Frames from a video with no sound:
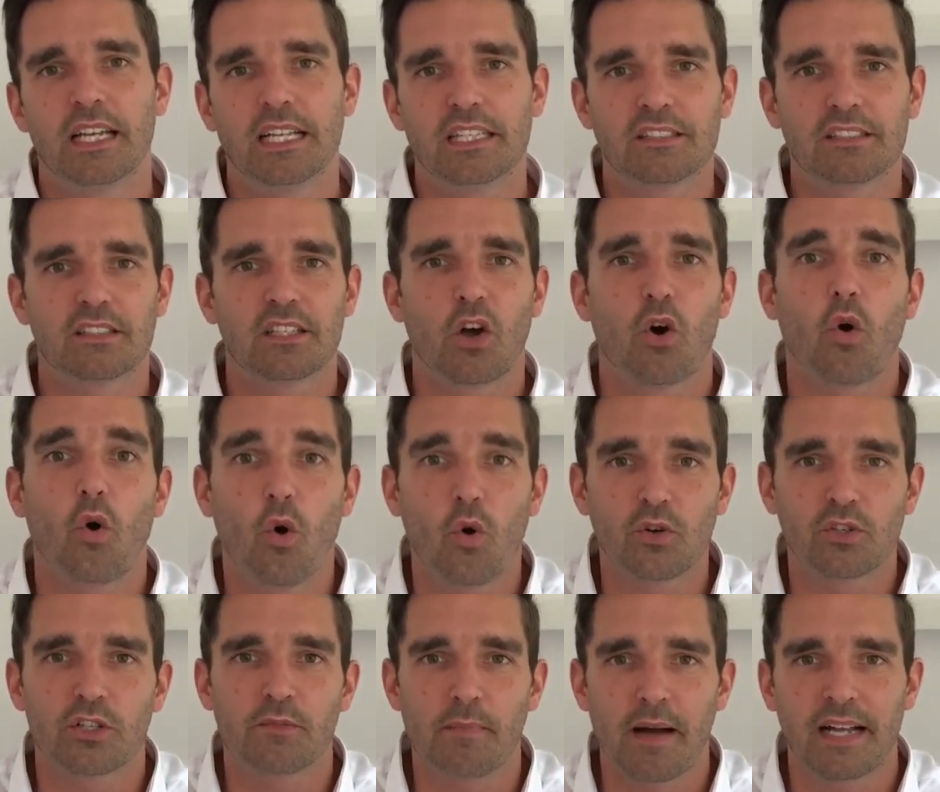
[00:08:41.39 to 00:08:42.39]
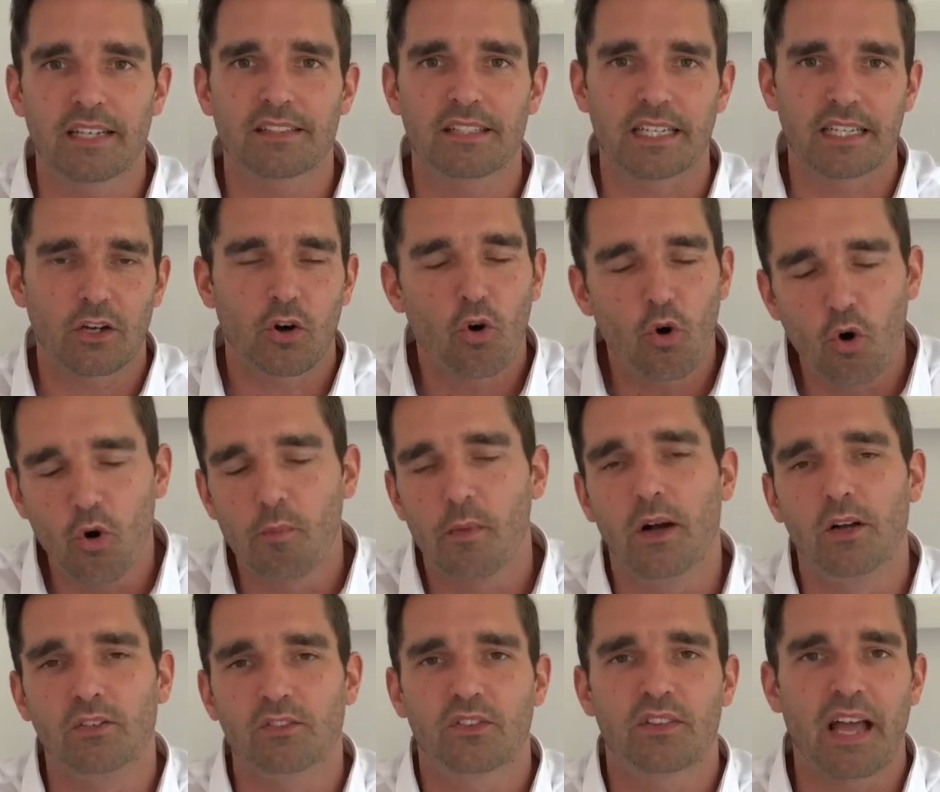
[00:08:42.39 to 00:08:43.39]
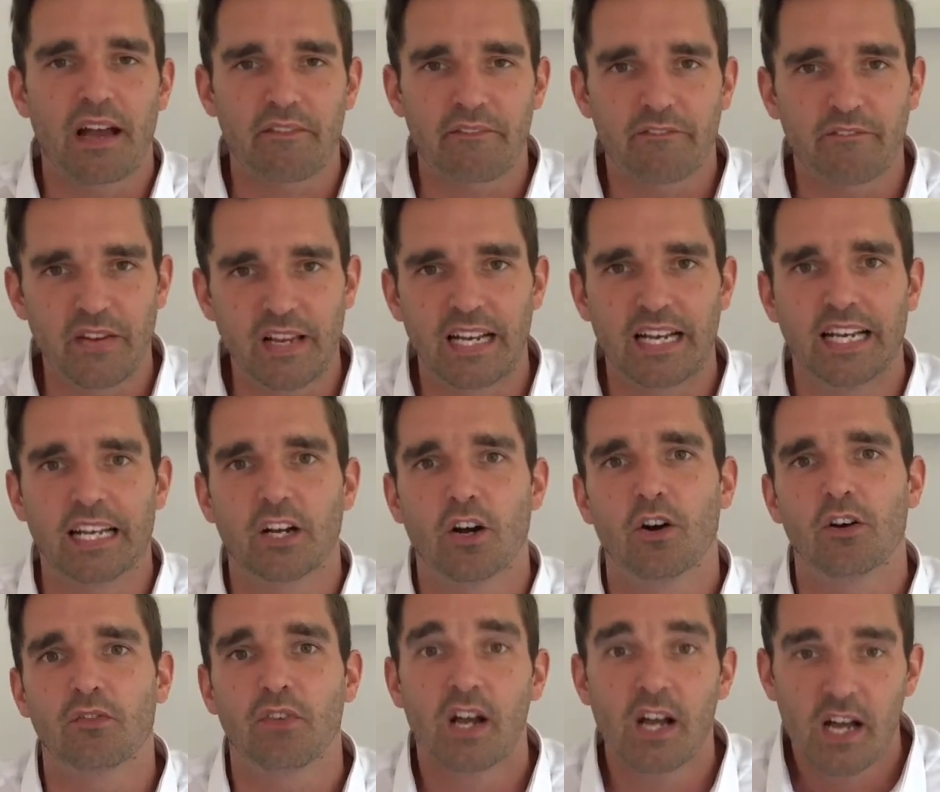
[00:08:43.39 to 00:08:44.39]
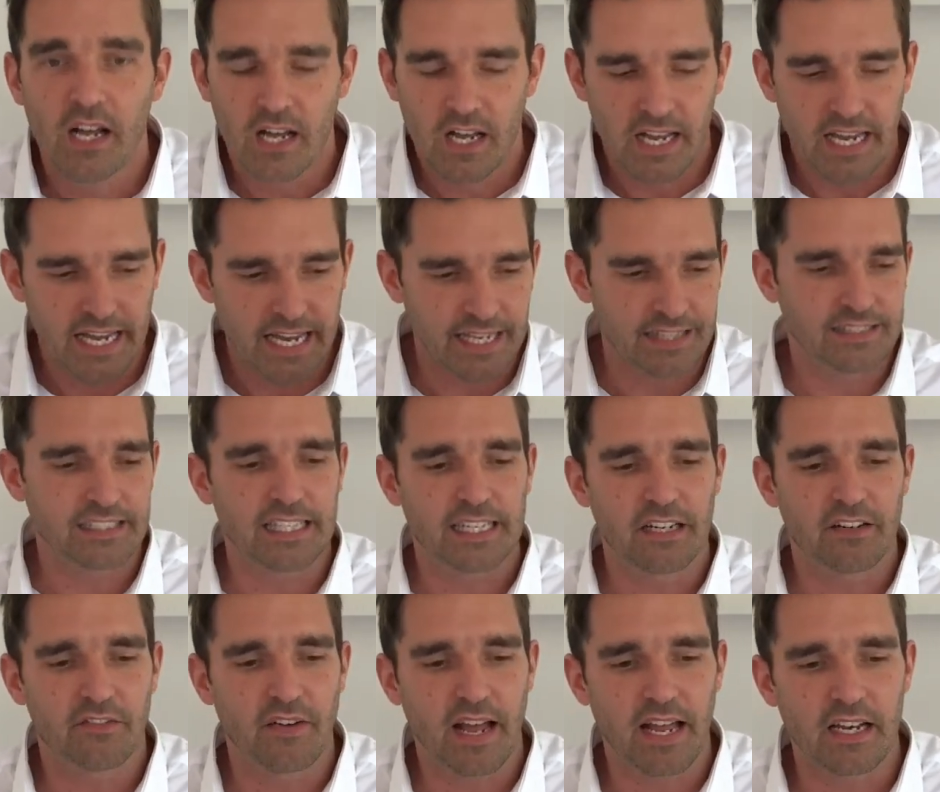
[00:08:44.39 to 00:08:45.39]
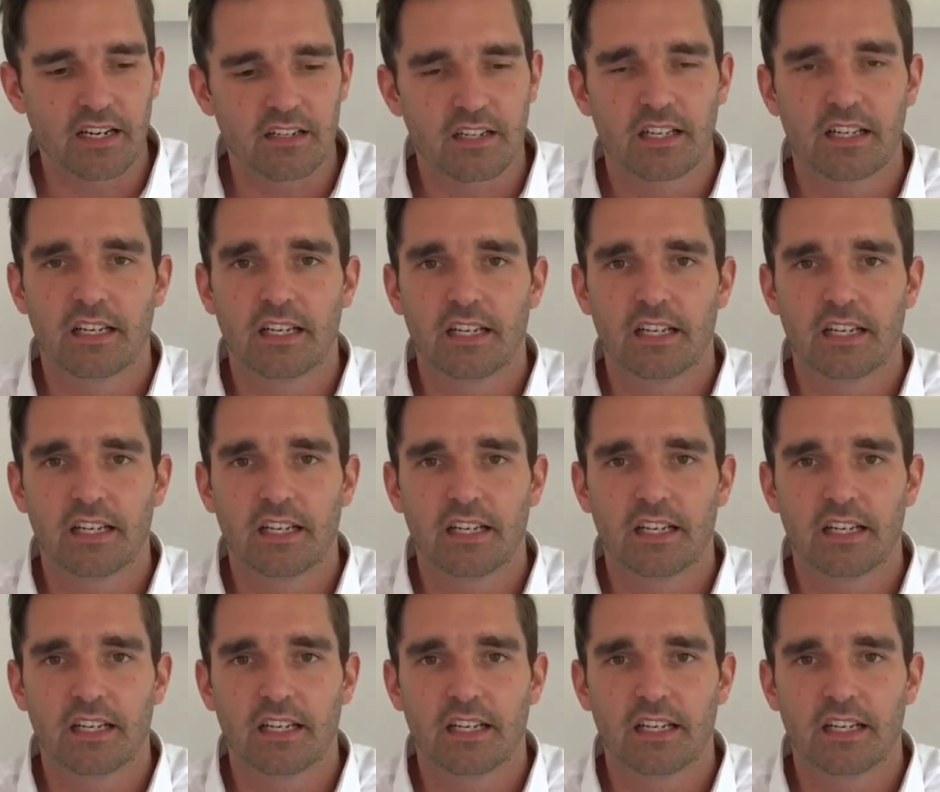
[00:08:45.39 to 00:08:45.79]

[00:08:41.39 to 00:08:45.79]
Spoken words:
it's automatic, almost, that feeling of, here's the event,